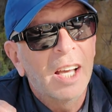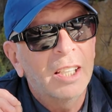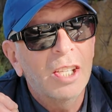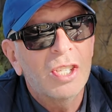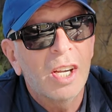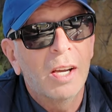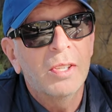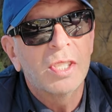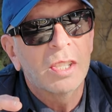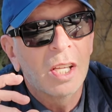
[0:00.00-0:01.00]
And it
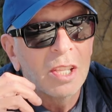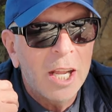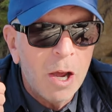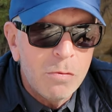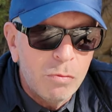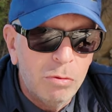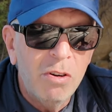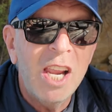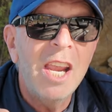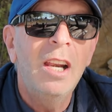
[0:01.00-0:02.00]
shows that they don't
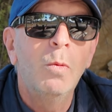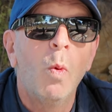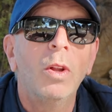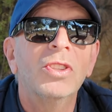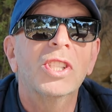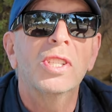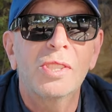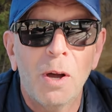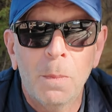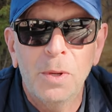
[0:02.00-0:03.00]
really want to
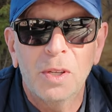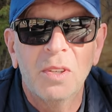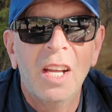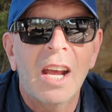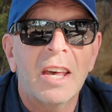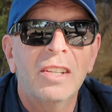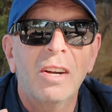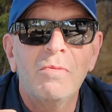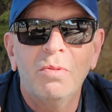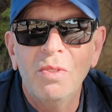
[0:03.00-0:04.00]
stop you and they
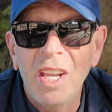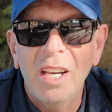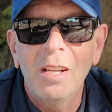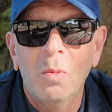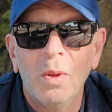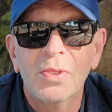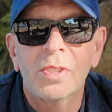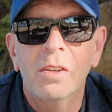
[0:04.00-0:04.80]
don't really want